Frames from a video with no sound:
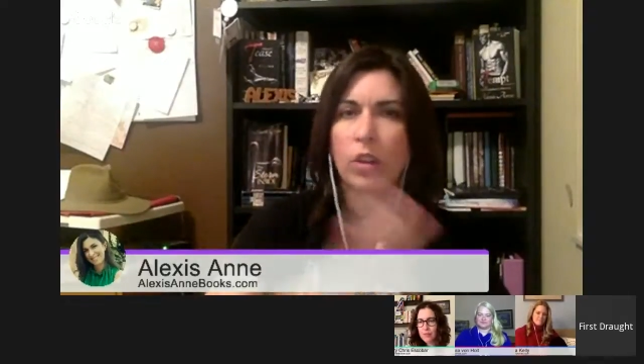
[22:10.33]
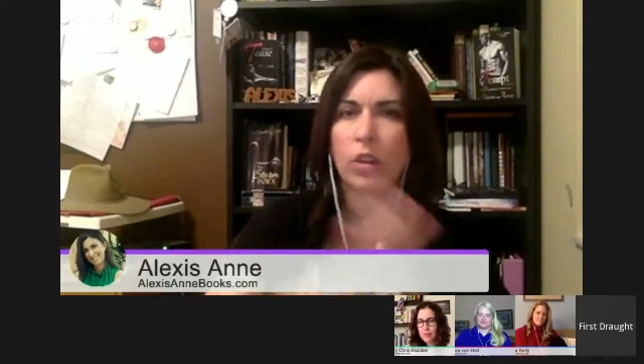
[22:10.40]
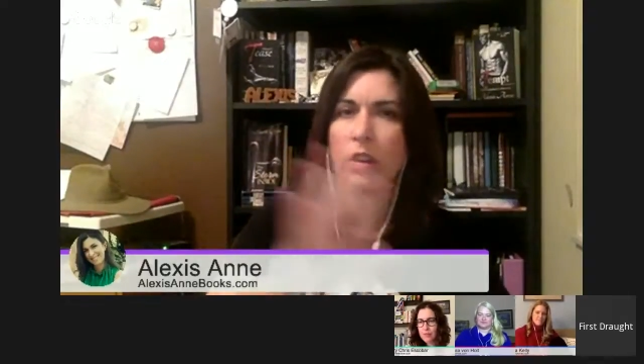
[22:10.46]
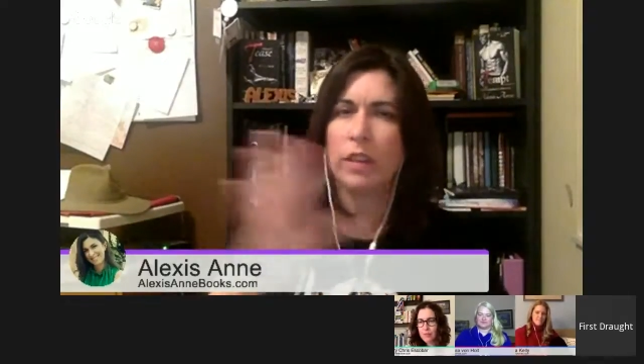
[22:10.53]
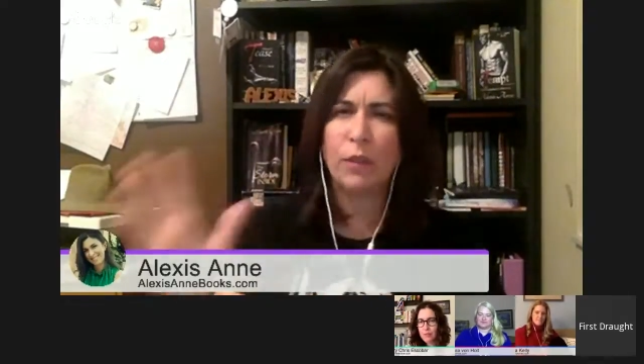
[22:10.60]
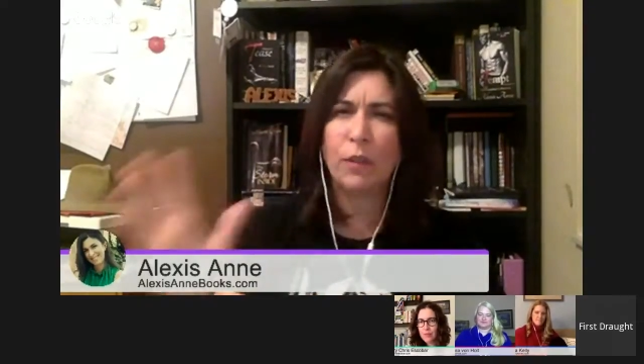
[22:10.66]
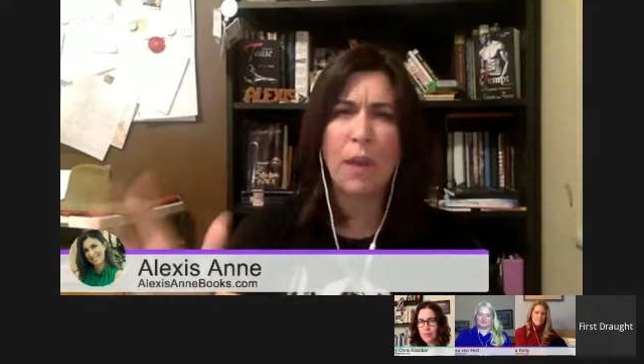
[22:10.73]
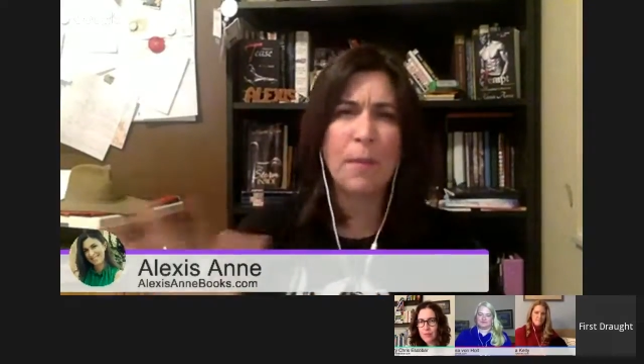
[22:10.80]
and
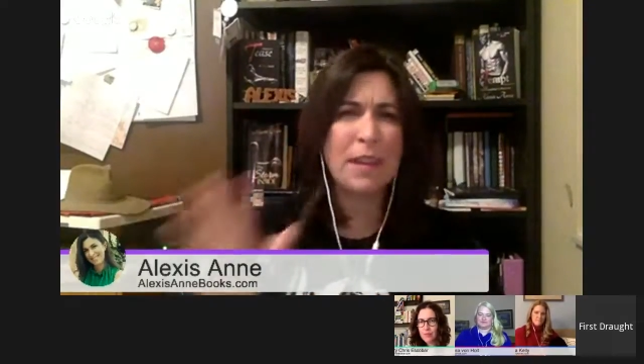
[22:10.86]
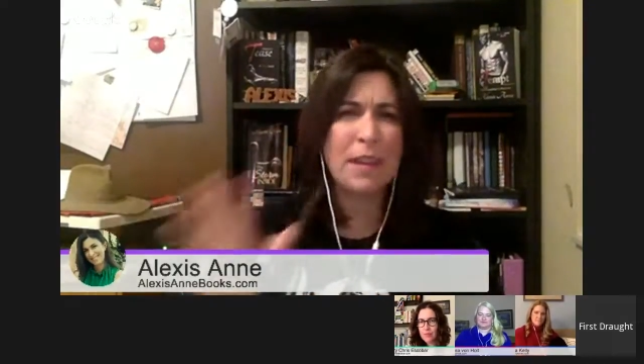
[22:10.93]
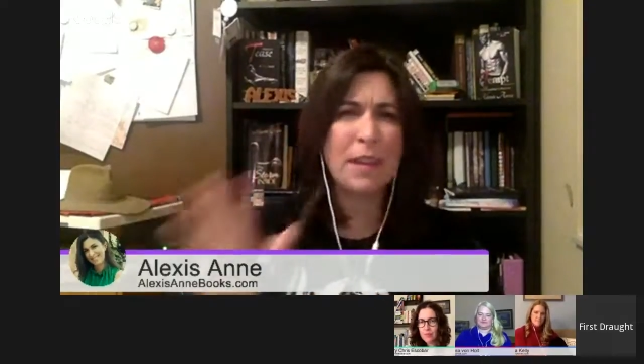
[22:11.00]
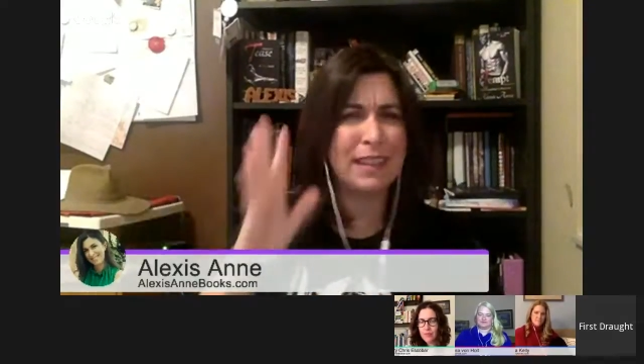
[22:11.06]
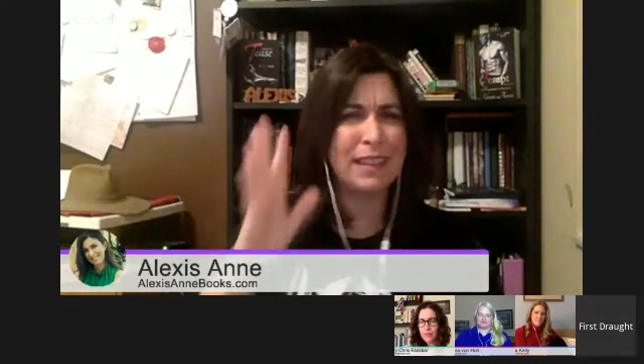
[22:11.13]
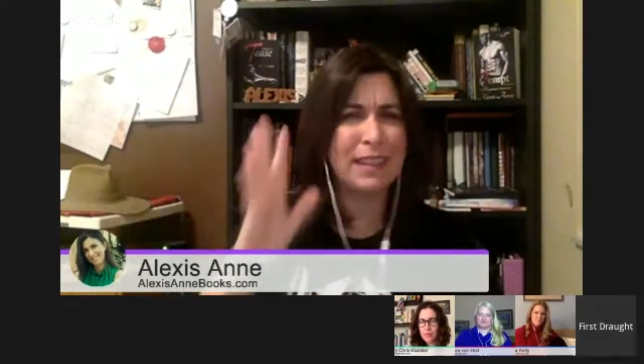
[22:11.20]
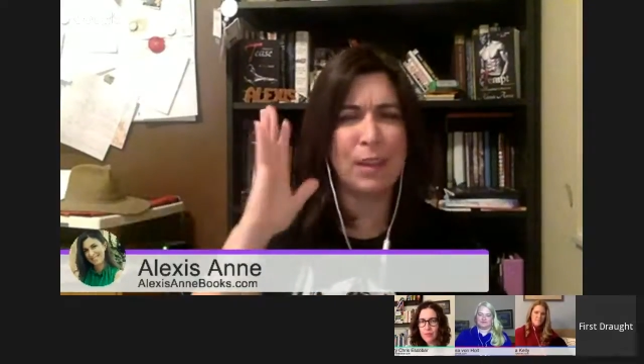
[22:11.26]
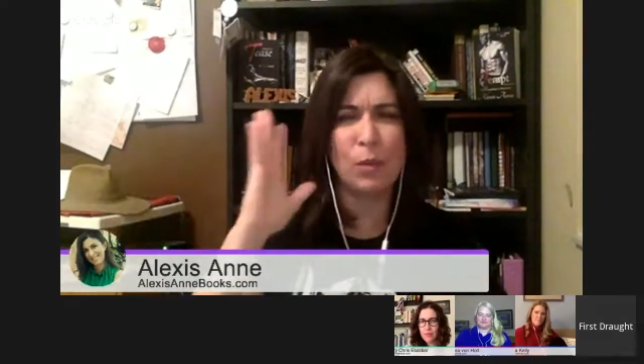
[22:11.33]
it was
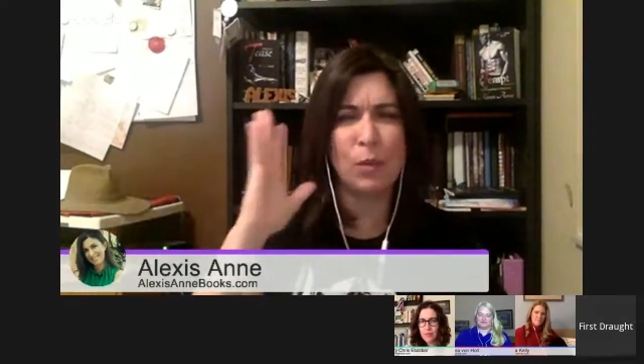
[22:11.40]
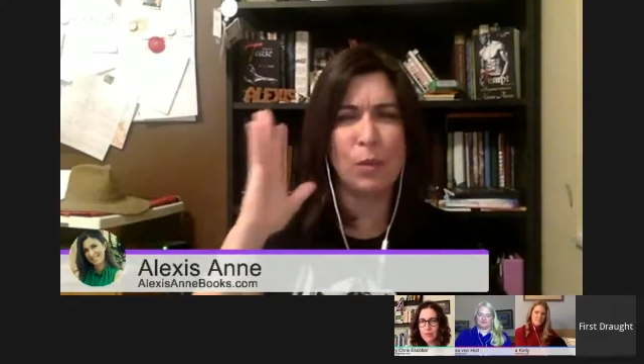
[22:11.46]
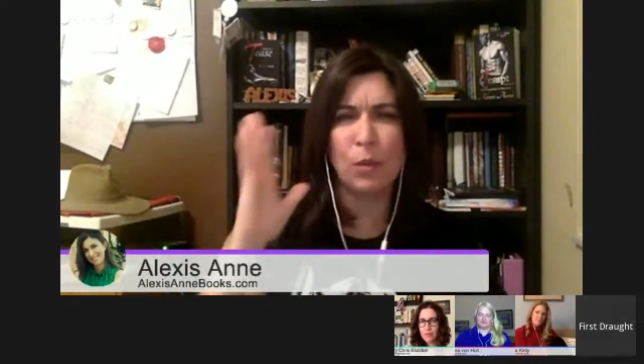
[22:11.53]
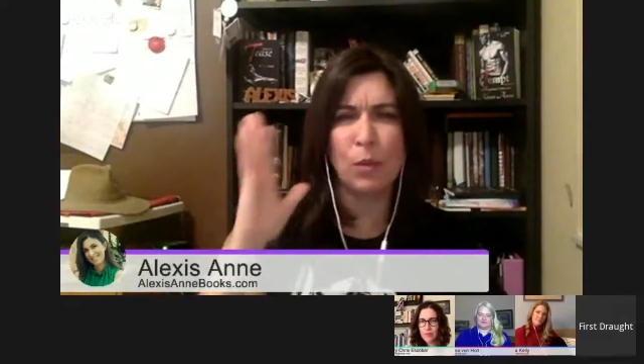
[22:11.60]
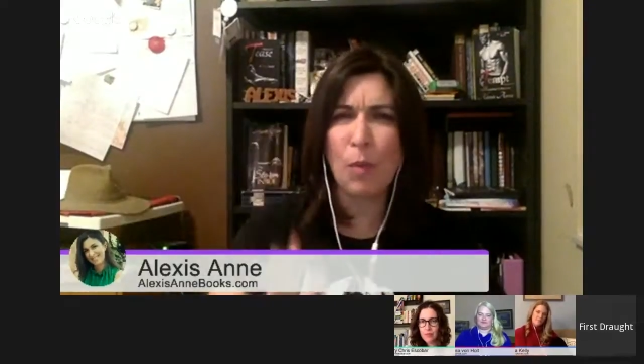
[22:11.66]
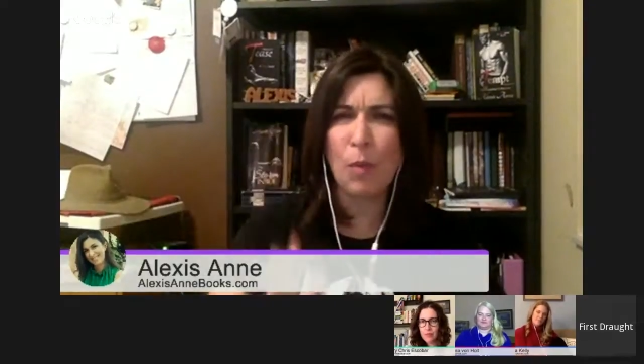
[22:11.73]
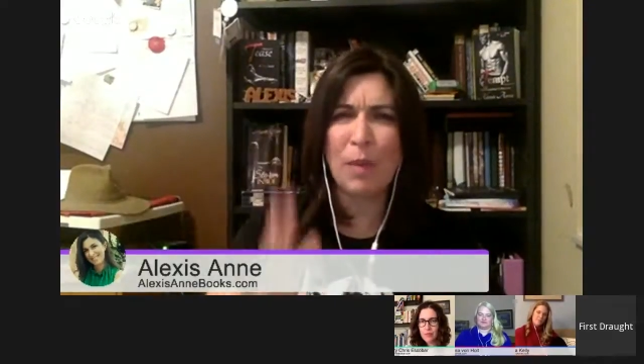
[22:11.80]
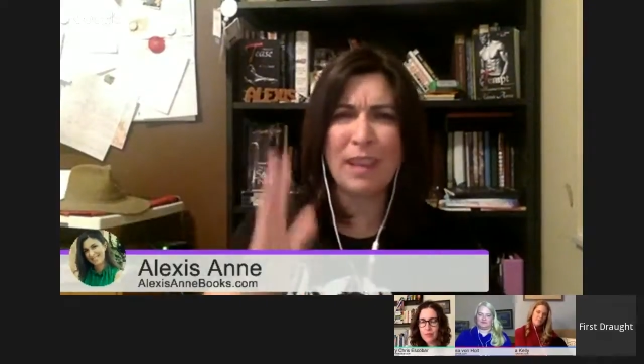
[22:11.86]
feminist, and it was
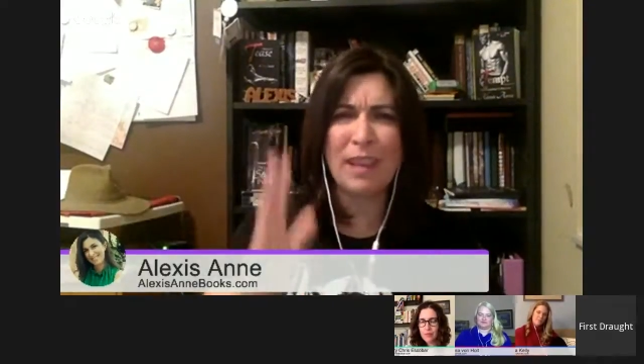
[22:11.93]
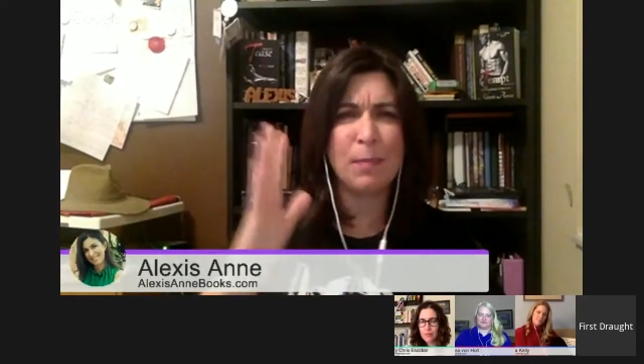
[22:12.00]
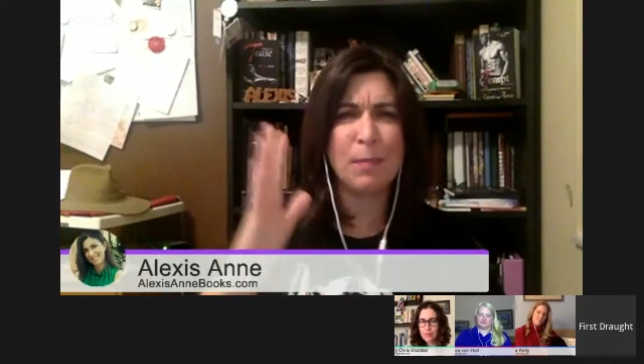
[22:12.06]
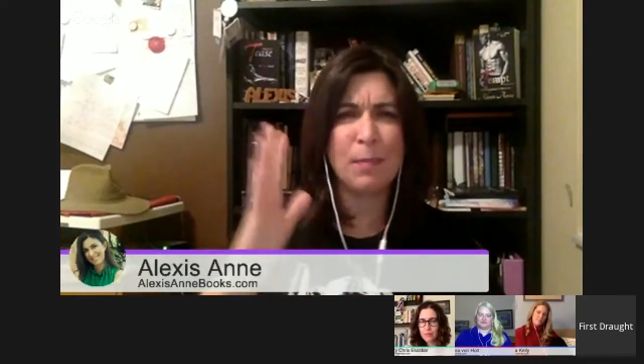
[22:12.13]
romance,